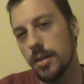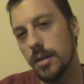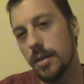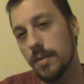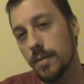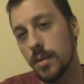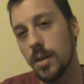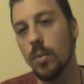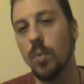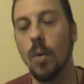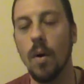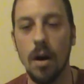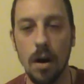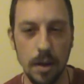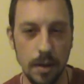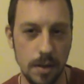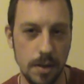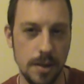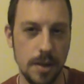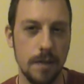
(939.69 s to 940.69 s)
The
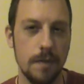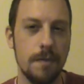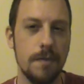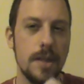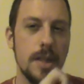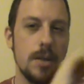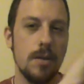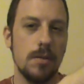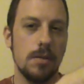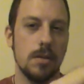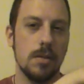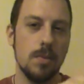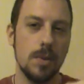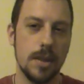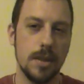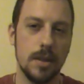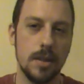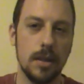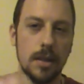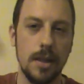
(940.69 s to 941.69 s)
water is infused
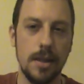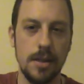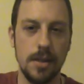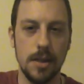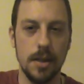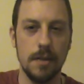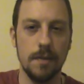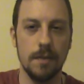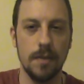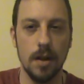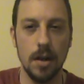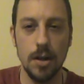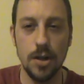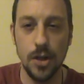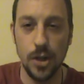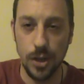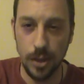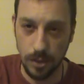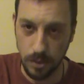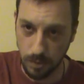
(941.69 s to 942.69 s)
with the cleansing
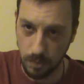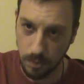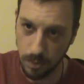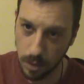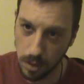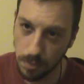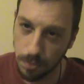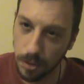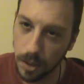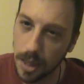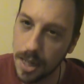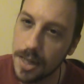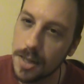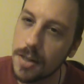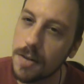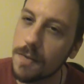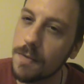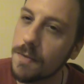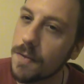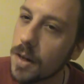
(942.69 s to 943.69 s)
virtue or
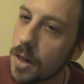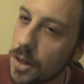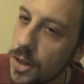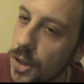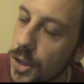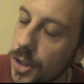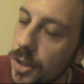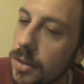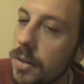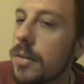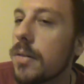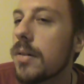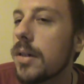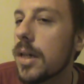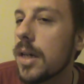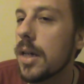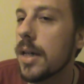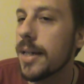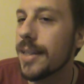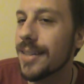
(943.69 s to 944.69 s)
blessed virtue.
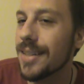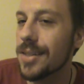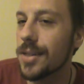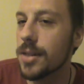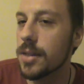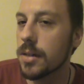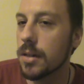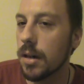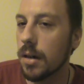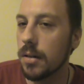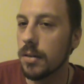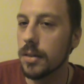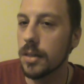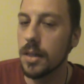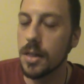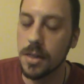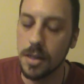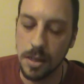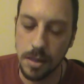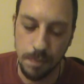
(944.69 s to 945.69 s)
This is called
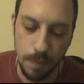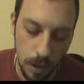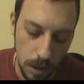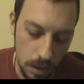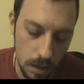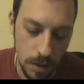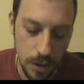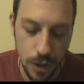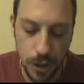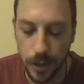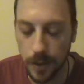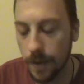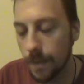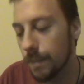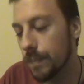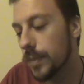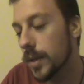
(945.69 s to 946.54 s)
asperging.